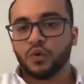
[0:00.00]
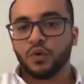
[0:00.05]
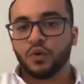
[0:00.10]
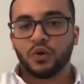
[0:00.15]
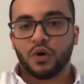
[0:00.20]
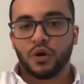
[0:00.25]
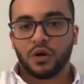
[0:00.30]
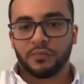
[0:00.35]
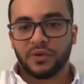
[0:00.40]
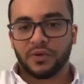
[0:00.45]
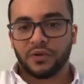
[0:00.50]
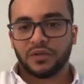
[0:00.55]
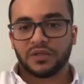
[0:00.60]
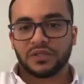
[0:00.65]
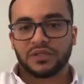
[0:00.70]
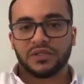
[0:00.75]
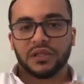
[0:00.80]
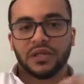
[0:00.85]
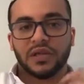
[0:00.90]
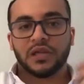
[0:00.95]
go wrong, because
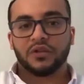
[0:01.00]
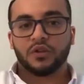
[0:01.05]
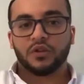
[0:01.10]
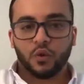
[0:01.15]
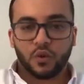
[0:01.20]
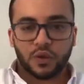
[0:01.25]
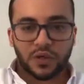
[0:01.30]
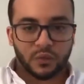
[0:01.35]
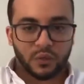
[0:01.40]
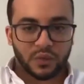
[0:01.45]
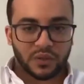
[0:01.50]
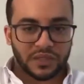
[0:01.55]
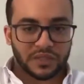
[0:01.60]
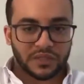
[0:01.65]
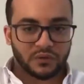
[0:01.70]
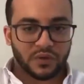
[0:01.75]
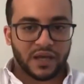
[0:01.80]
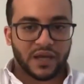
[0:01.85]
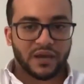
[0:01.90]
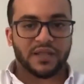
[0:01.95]
the courier will need
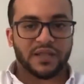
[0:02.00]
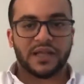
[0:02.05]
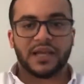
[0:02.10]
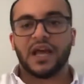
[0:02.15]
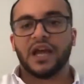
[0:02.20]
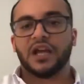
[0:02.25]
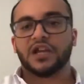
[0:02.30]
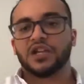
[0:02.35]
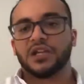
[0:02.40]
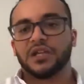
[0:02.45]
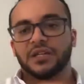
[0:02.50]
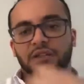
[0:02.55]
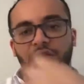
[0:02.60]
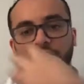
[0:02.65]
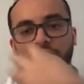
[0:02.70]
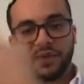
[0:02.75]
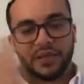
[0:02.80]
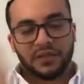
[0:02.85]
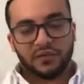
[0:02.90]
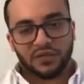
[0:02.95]
to carry the cash, you need
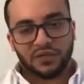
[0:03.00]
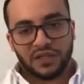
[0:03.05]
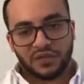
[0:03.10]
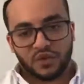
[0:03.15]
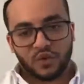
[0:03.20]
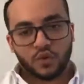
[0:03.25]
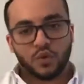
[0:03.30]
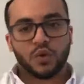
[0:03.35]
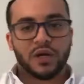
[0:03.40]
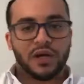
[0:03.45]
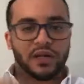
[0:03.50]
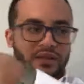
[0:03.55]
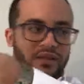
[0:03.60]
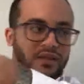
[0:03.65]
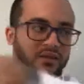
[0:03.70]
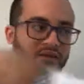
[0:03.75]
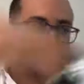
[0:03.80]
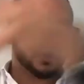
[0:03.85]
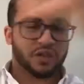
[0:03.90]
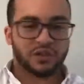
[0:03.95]
to pay to the store and then
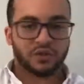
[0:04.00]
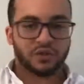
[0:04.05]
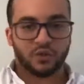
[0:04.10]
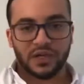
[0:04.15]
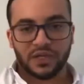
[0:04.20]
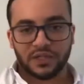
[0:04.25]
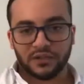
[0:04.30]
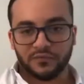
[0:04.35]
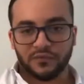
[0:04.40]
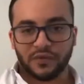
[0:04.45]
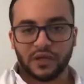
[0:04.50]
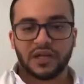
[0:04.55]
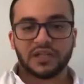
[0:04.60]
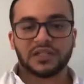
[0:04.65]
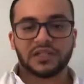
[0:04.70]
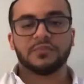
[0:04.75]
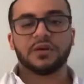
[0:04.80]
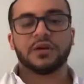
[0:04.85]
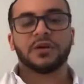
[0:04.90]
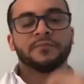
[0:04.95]
return collect for
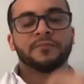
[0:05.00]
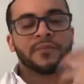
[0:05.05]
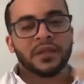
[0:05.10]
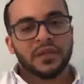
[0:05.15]
customer.